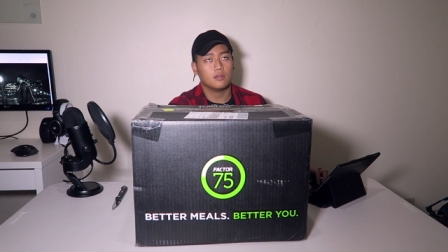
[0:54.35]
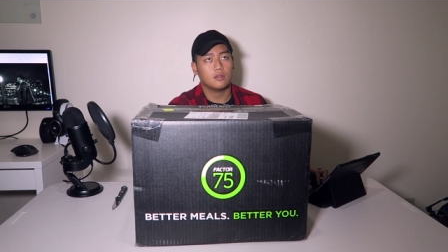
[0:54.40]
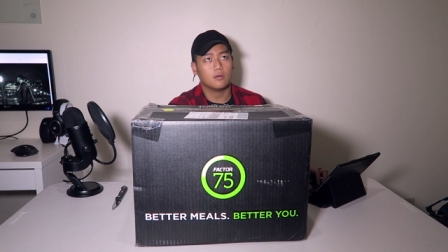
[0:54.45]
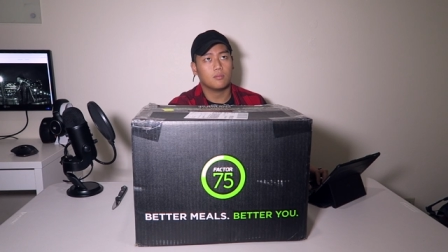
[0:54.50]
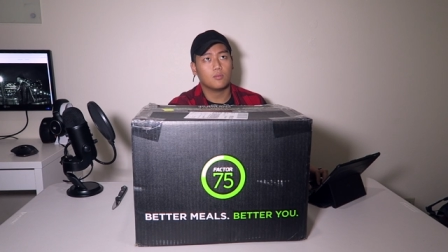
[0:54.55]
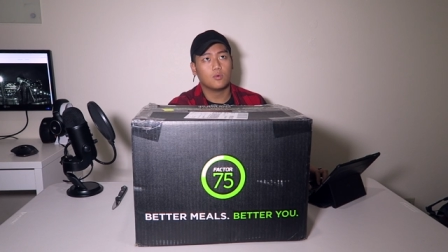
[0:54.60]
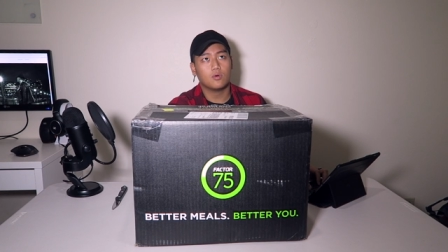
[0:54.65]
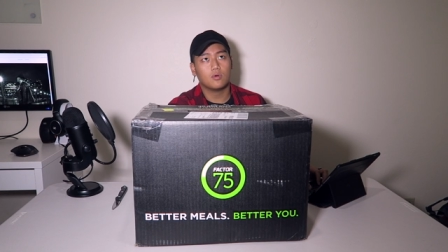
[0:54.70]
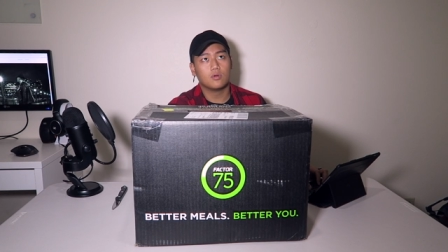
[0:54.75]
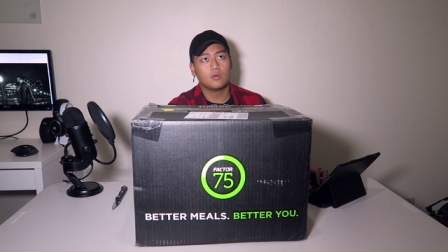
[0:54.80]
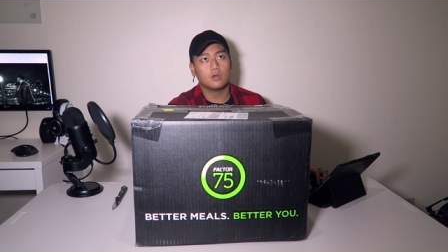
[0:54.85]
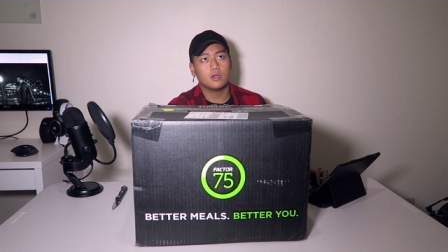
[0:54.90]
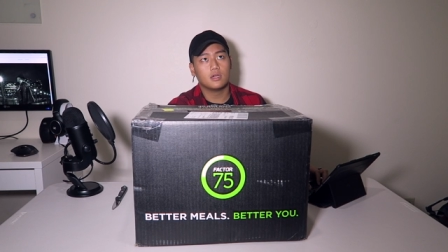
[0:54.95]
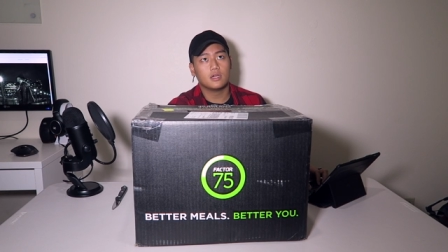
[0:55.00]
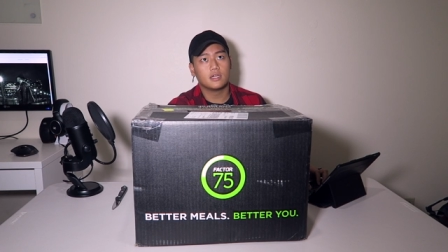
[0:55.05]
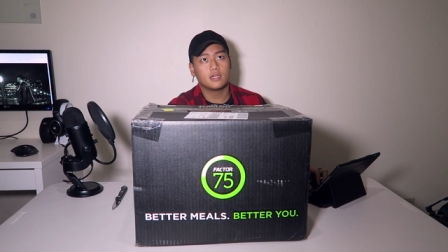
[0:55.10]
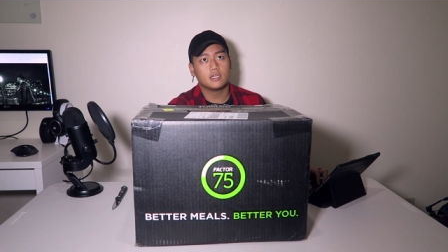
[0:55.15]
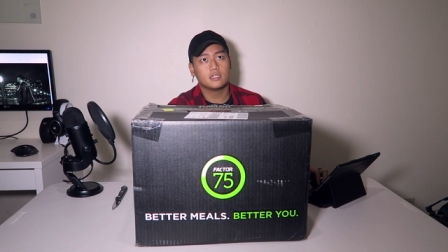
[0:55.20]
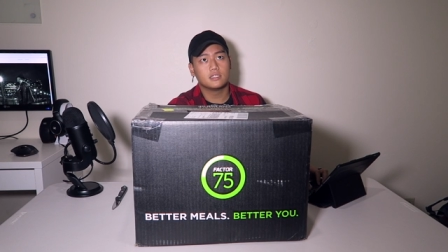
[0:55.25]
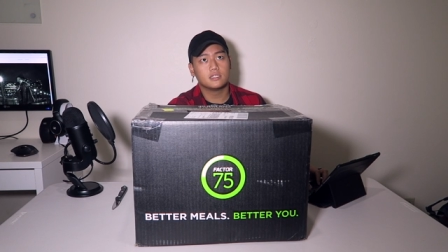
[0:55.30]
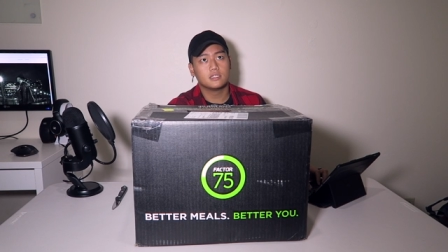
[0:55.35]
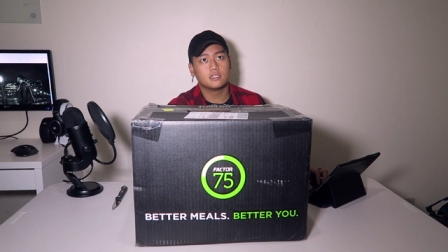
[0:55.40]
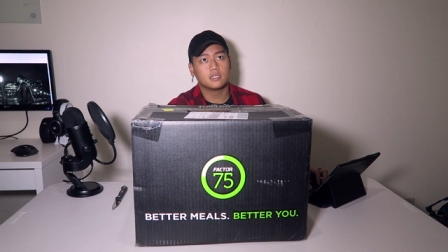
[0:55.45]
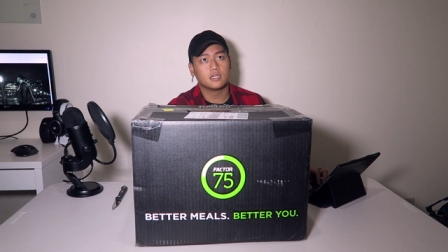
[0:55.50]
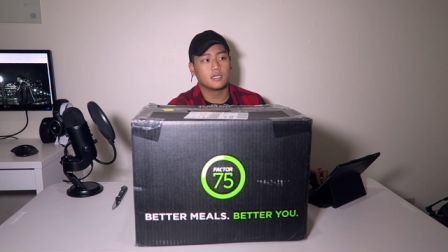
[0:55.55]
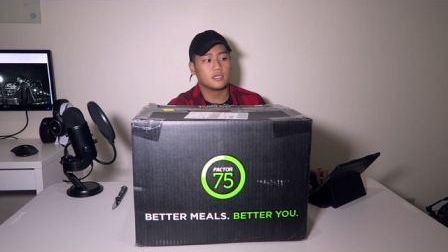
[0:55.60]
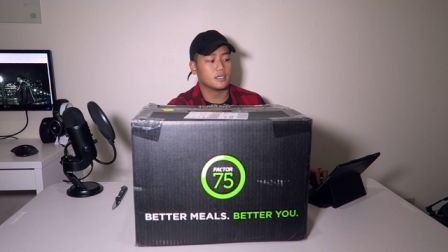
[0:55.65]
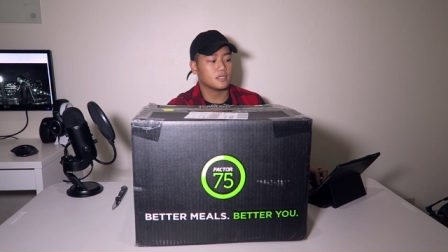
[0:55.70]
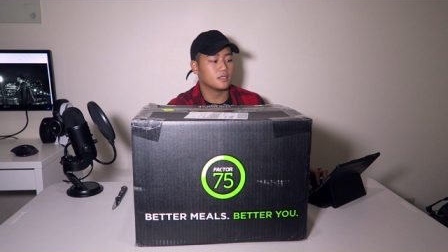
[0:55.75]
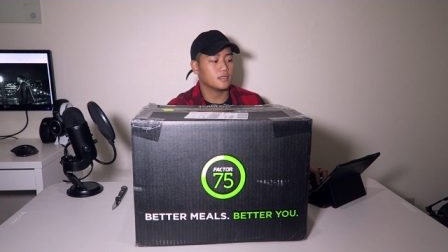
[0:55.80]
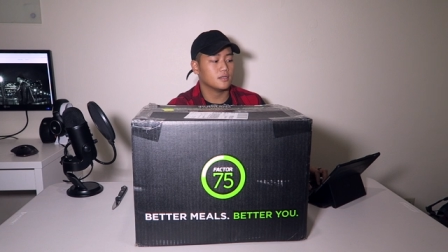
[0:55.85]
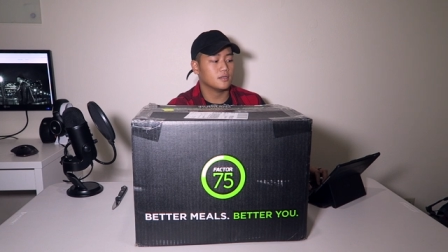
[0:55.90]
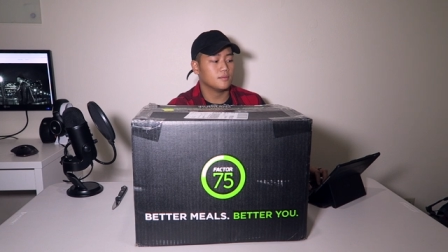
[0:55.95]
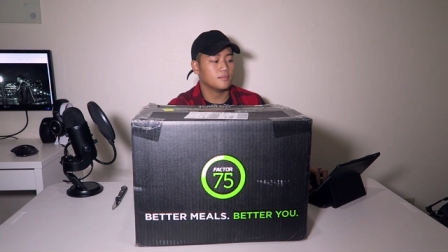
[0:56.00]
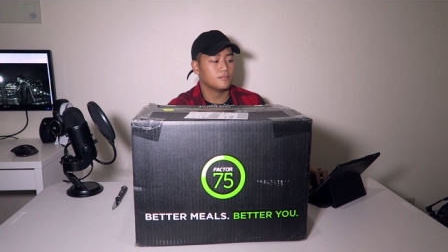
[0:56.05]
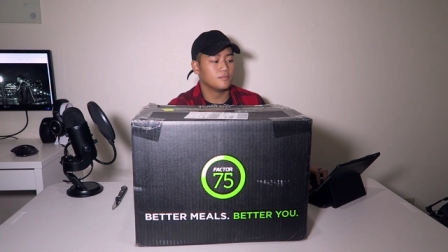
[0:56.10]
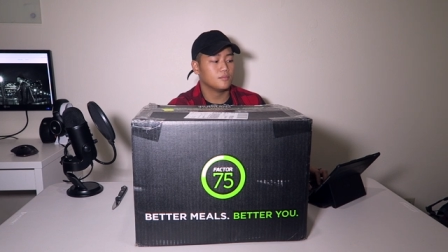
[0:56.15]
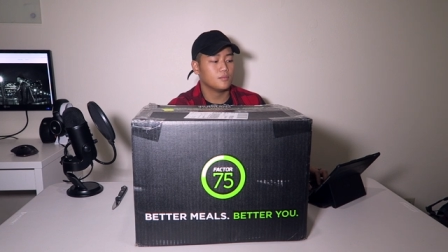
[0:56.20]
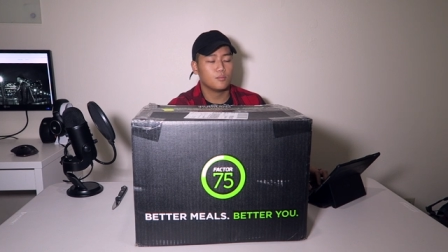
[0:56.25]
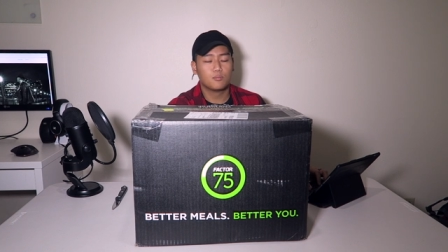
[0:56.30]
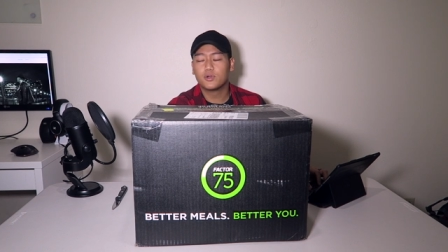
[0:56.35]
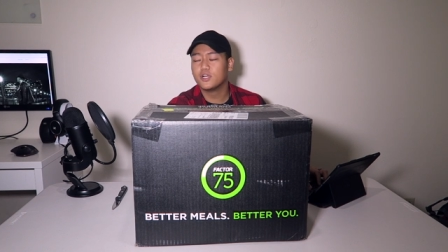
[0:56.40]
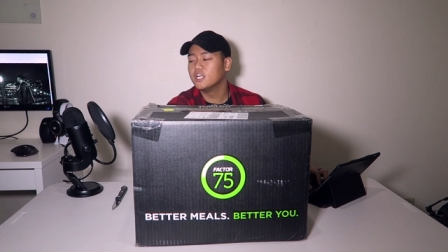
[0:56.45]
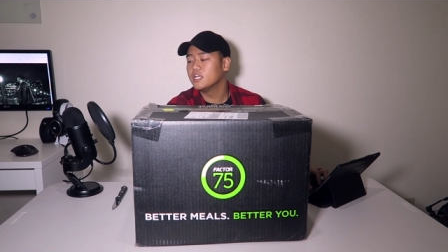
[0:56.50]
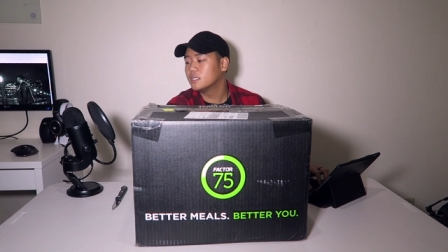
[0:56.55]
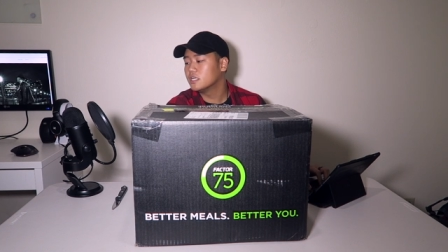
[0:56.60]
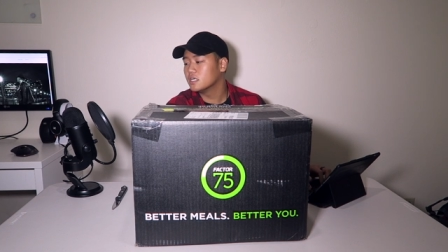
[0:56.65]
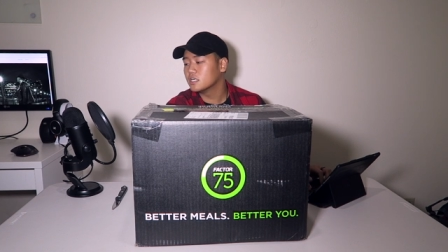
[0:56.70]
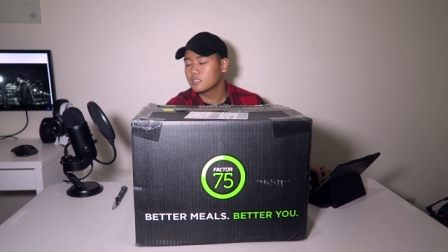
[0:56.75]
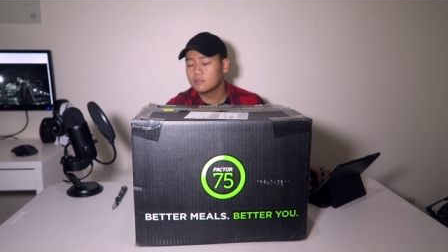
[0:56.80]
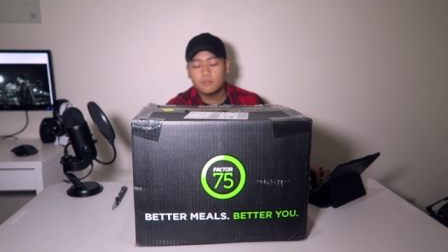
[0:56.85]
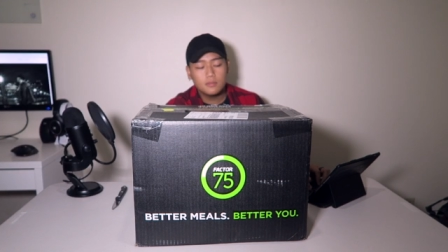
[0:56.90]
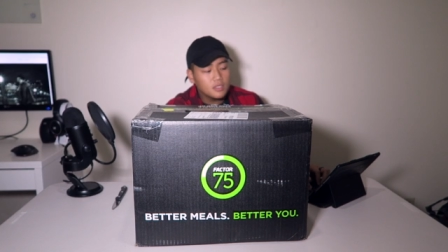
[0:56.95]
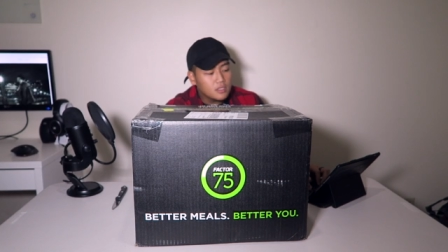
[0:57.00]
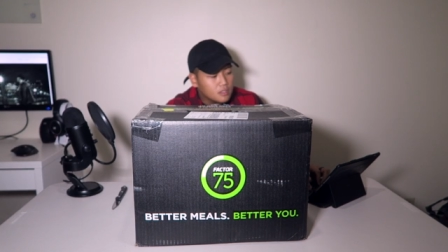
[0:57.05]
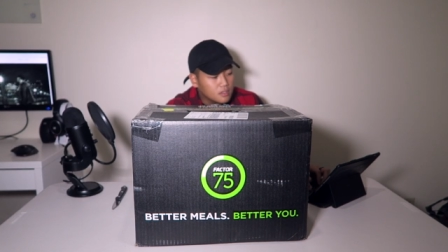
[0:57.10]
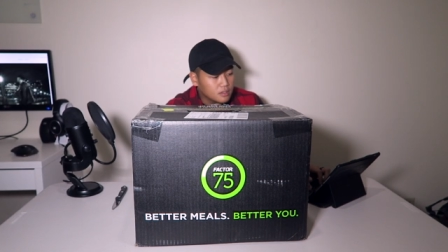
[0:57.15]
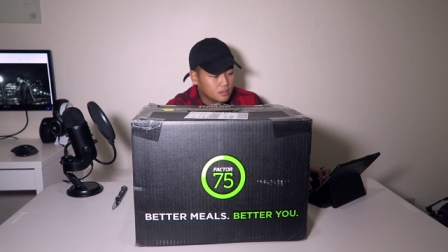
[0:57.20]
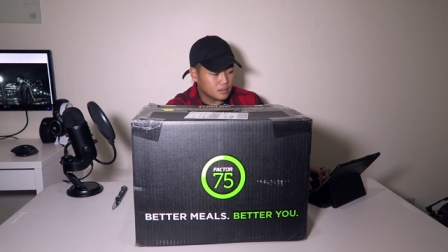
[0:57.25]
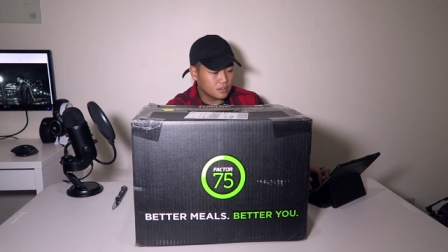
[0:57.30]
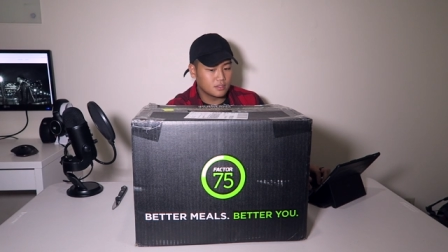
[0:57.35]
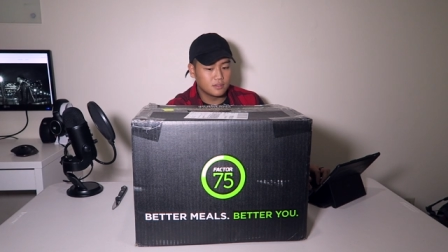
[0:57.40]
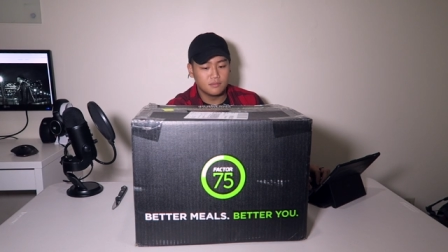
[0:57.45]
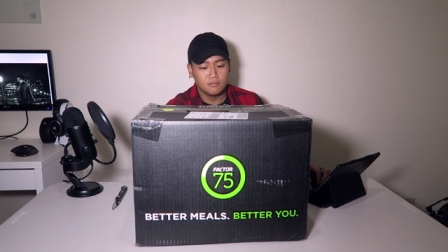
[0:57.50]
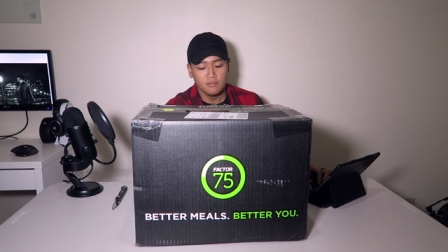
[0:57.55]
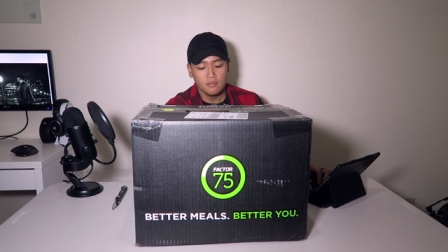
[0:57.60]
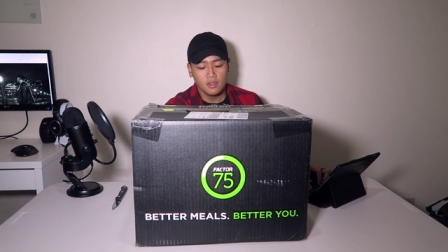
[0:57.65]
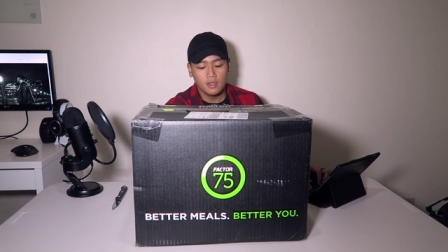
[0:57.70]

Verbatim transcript: the more, I guess it's like pre-cooked meals.